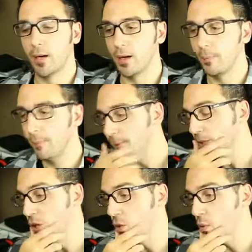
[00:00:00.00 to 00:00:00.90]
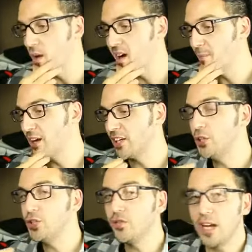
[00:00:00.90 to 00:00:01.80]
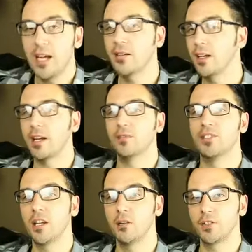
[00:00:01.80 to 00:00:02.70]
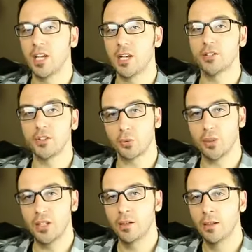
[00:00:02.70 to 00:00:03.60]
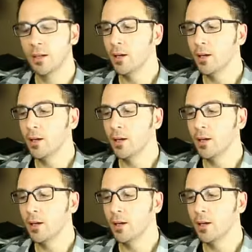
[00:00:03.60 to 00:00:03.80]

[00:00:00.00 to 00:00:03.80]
I'm not a huge fan, like I've said, of Assassin's Creed.